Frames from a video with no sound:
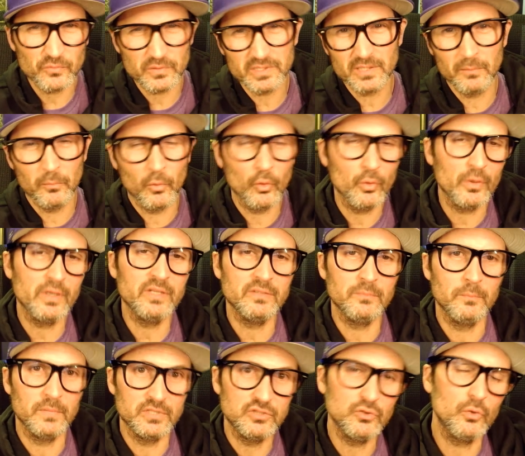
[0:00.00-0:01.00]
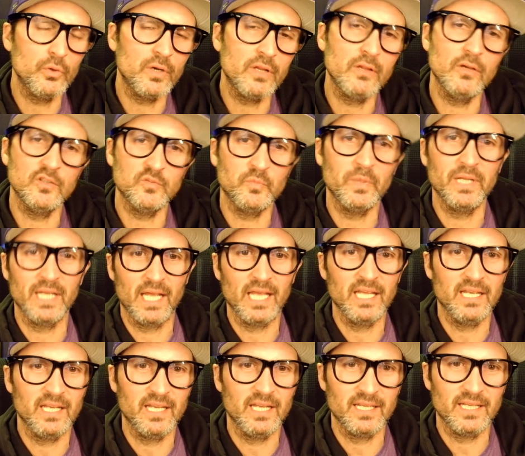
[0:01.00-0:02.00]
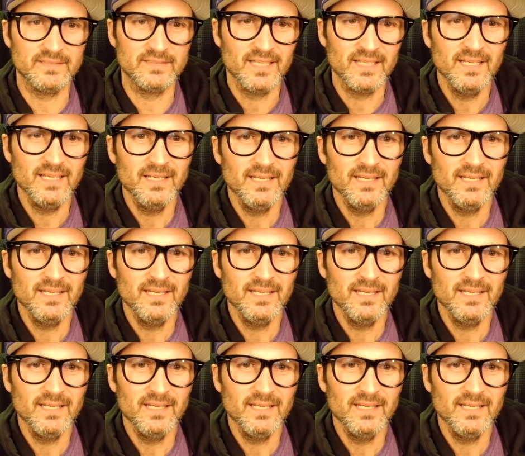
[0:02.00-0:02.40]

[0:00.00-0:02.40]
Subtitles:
with the majority of those being 8 innings.